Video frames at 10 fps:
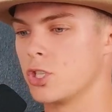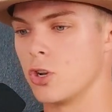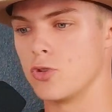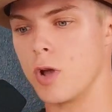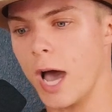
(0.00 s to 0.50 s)

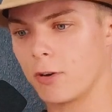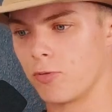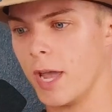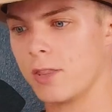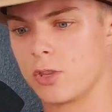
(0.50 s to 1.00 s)
so you got to
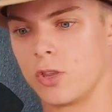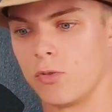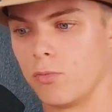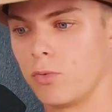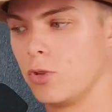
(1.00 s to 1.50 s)
write
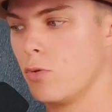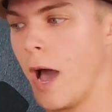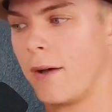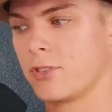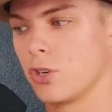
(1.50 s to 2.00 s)
the, you
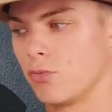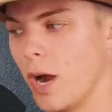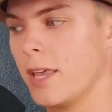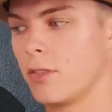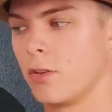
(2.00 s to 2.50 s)
have to
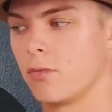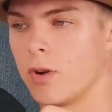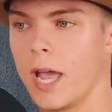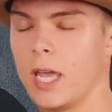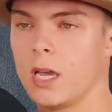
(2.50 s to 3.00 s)
write the
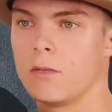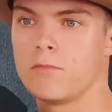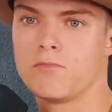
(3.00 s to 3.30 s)
right